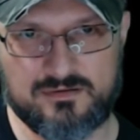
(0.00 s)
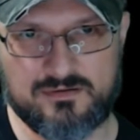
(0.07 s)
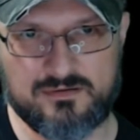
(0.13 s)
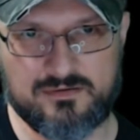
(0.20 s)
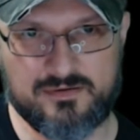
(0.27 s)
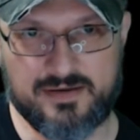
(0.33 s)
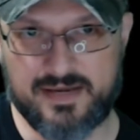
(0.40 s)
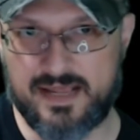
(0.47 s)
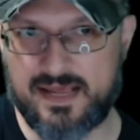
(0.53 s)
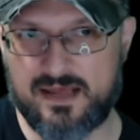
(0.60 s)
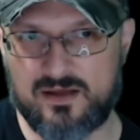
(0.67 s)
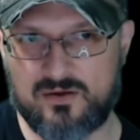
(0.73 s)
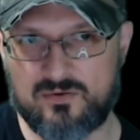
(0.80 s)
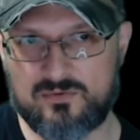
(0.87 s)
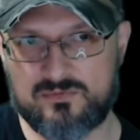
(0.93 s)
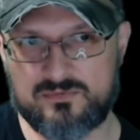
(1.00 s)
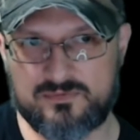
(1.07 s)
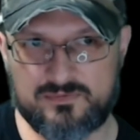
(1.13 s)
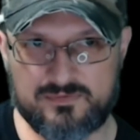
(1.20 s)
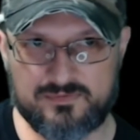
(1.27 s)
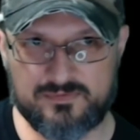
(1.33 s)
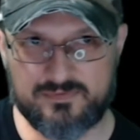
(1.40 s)
Now,
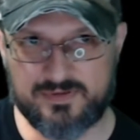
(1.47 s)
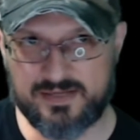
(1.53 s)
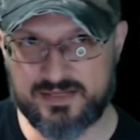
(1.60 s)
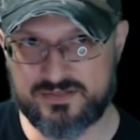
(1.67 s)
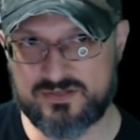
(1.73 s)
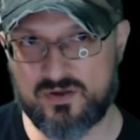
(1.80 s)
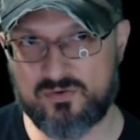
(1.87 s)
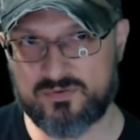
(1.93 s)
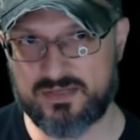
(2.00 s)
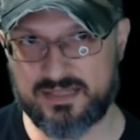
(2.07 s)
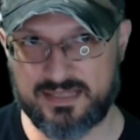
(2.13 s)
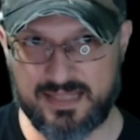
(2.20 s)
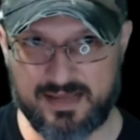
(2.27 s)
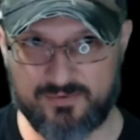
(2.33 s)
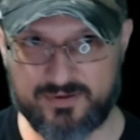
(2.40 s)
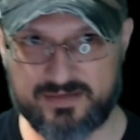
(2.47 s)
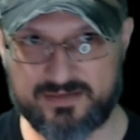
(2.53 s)
it's only allowing